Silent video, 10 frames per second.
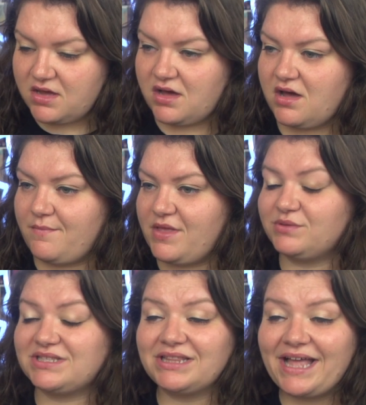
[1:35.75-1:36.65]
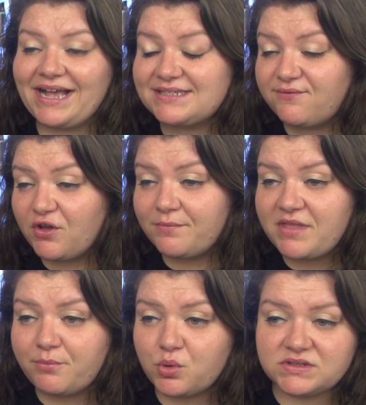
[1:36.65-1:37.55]
Um, it was the last film
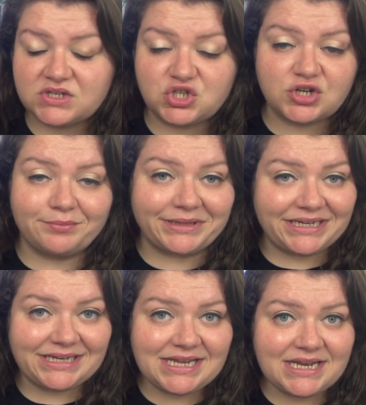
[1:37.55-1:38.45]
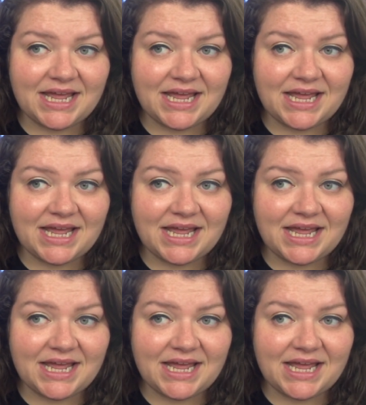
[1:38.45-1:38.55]
that Borzage completed,